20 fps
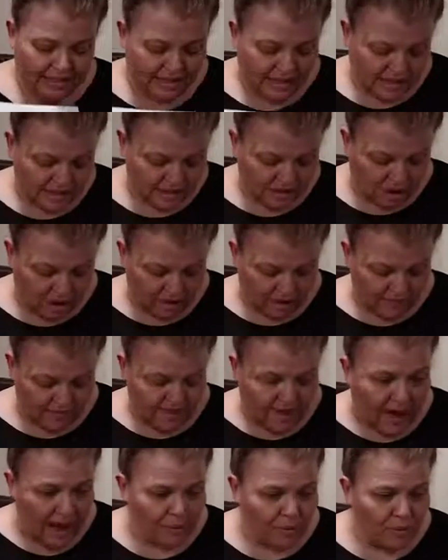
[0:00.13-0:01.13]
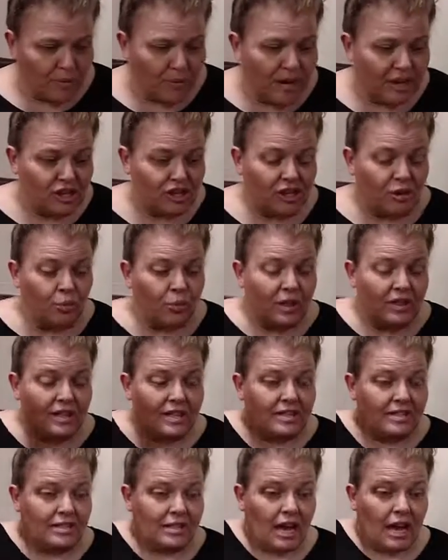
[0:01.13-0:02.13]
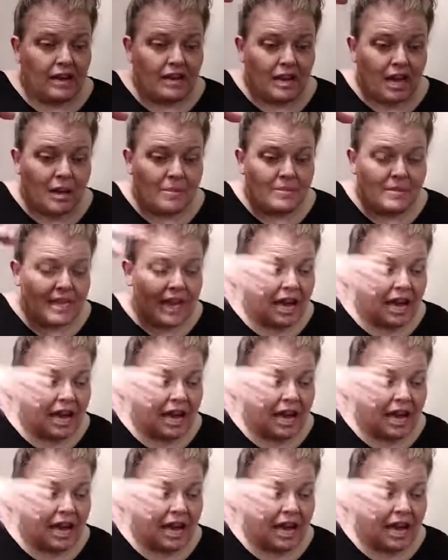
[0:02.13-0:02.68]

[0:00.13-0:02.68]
It's called evaporation. When the sun comes